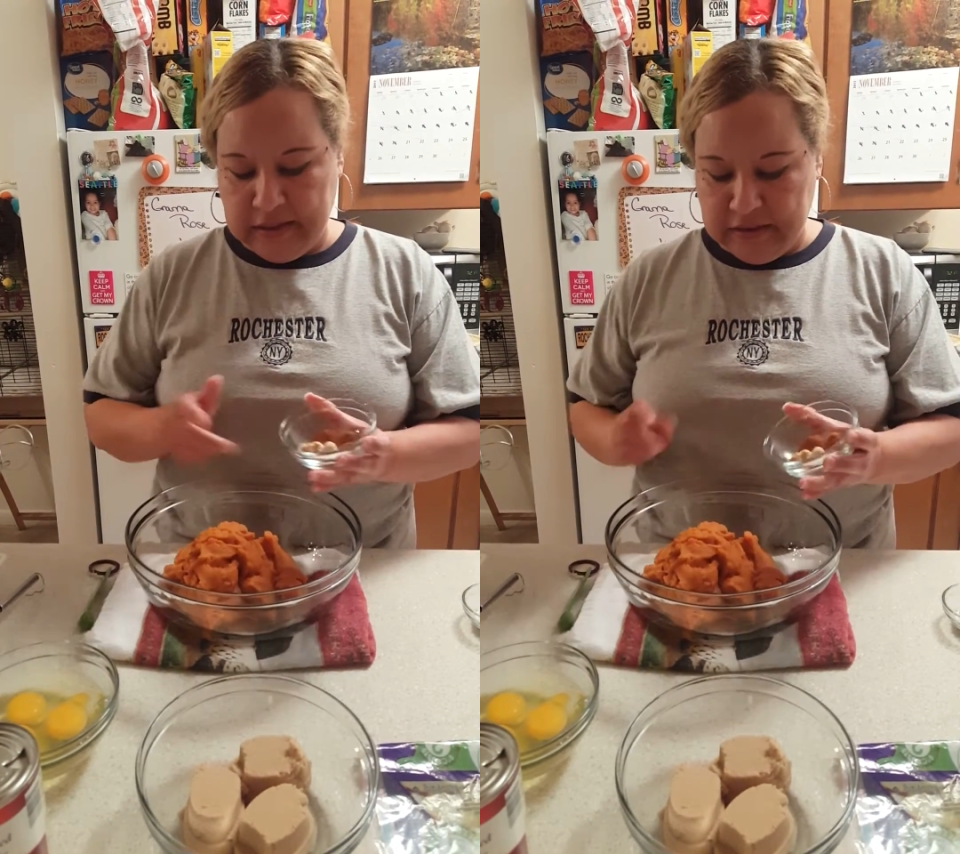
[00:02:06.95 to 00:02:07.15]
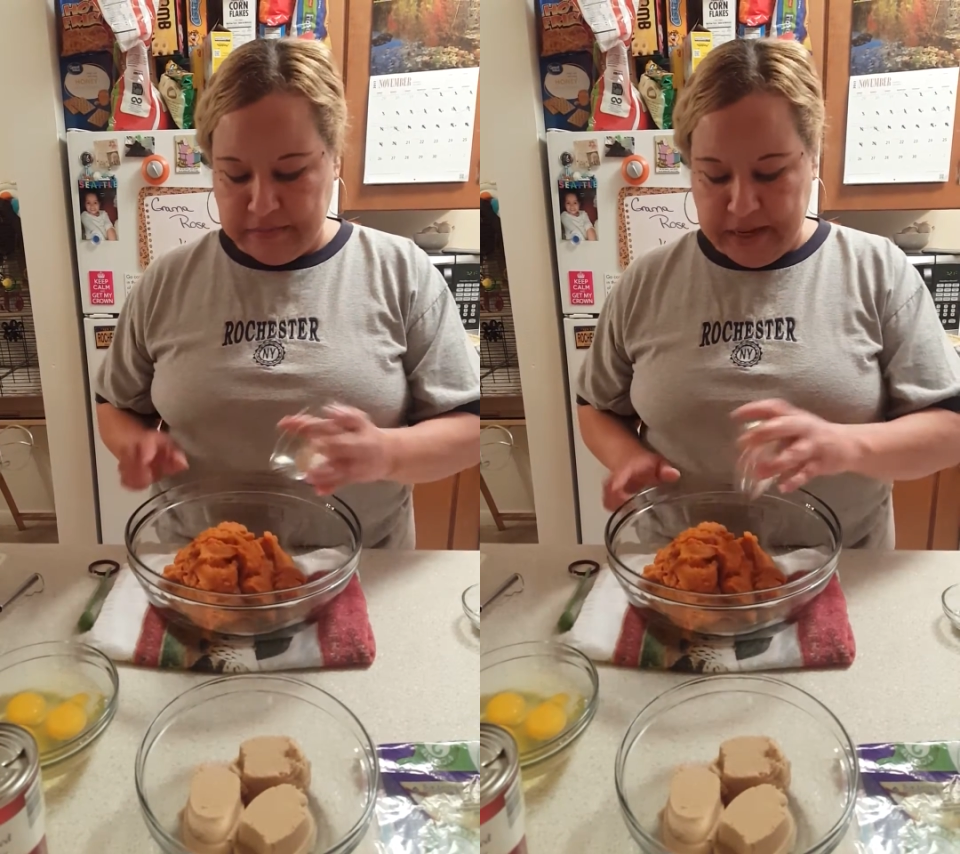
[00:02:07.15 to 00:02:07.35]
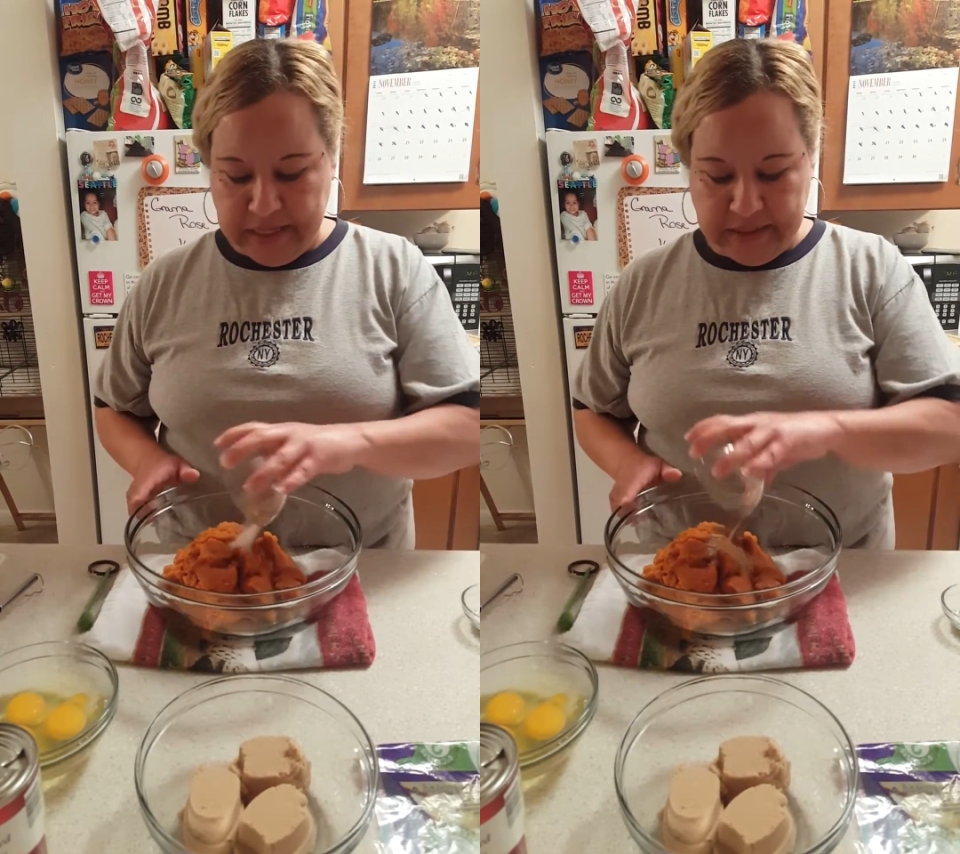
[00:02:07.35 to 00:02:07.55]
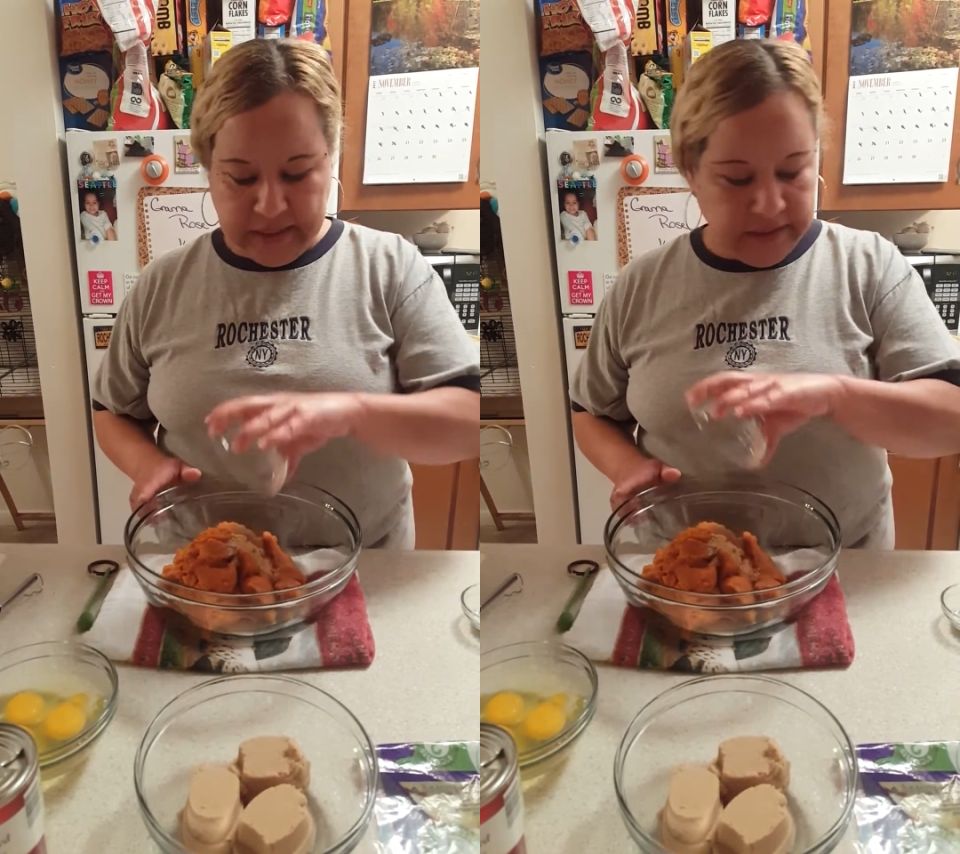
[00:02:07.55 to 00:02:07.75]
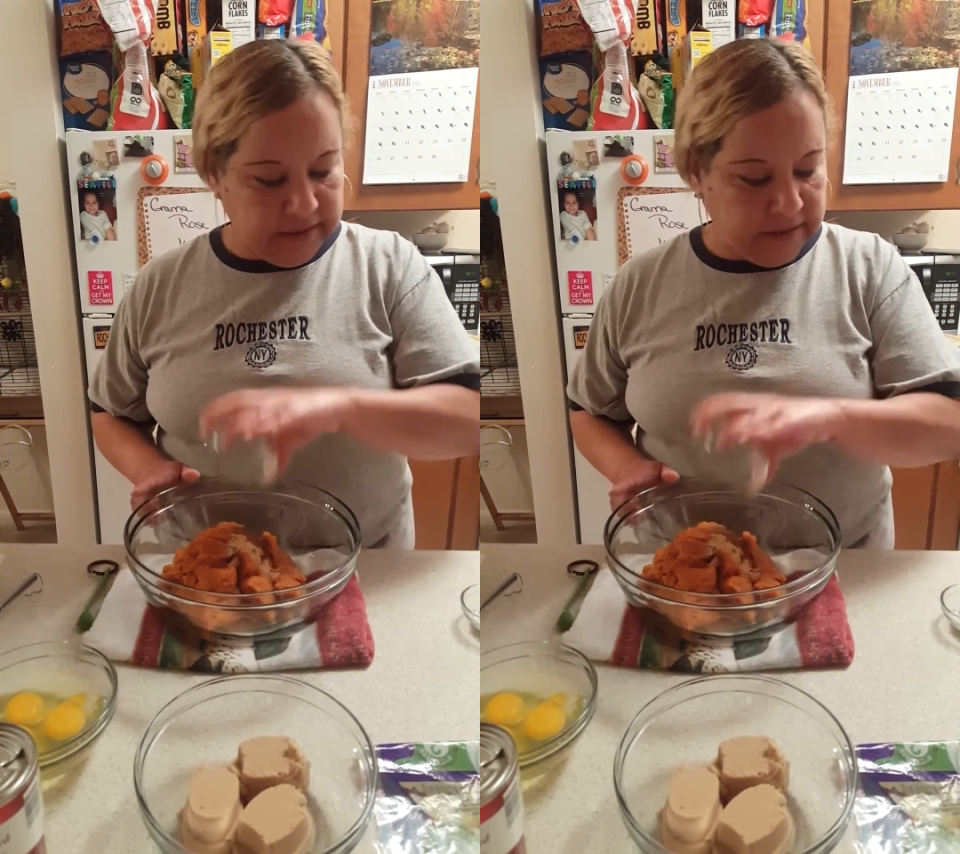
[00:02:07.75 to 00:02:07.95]

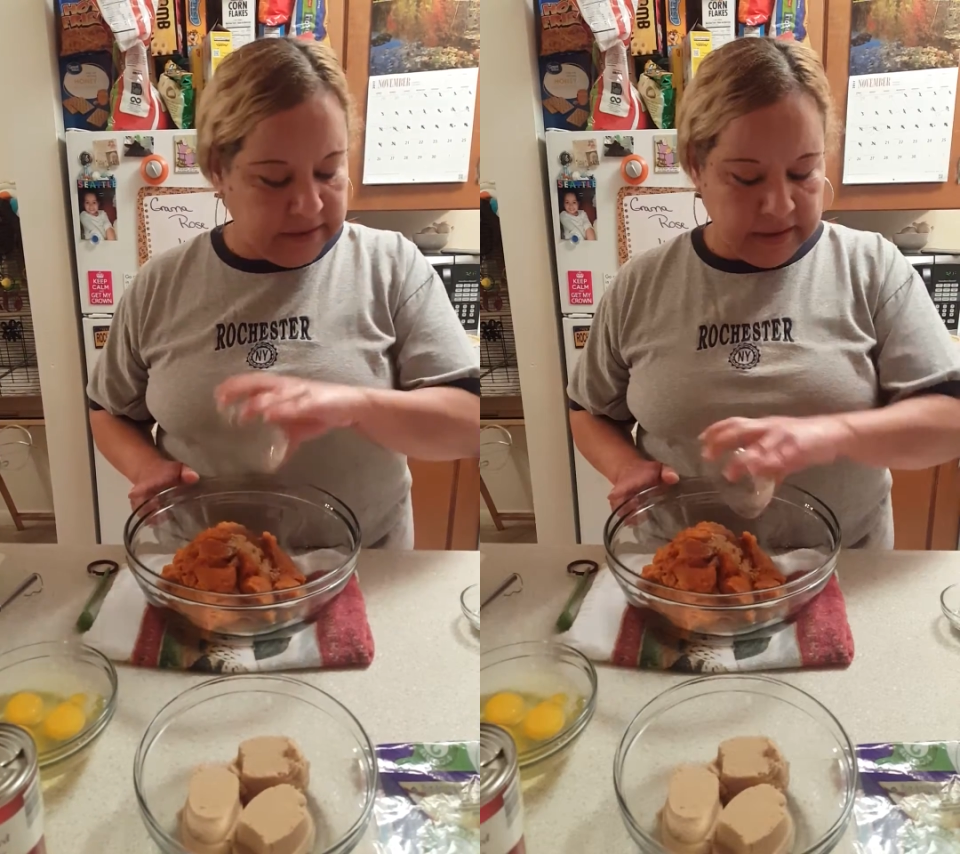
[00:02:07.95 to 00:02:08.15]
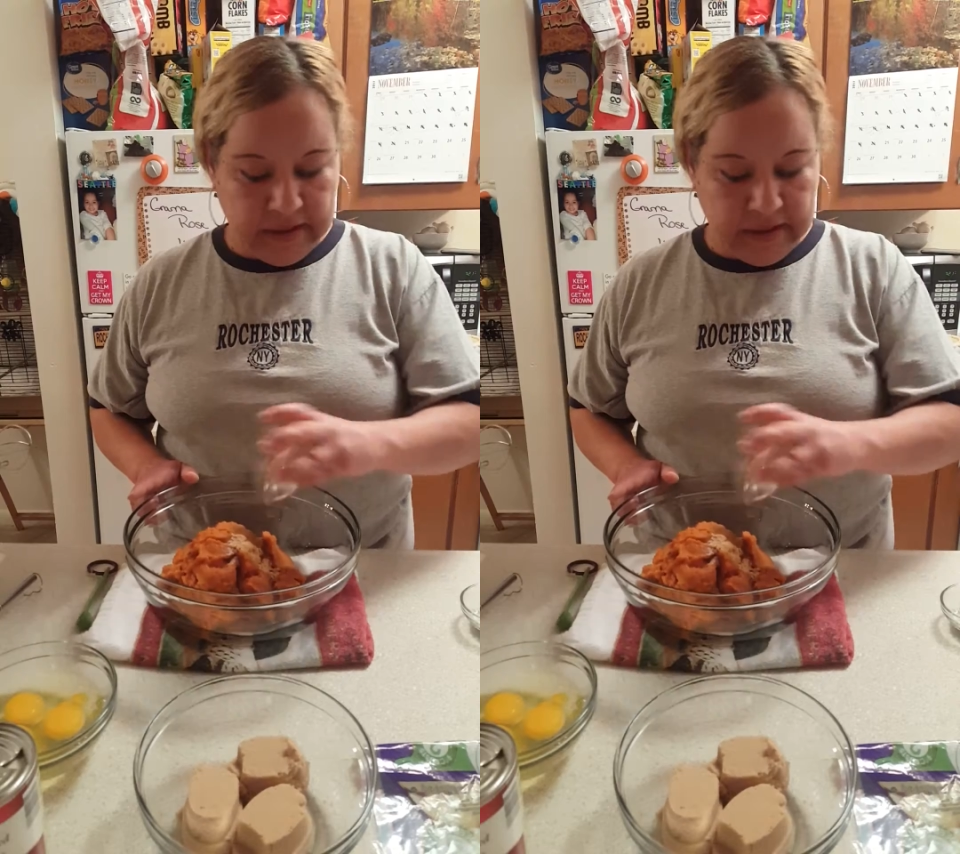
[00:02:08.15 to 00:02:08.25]
spices.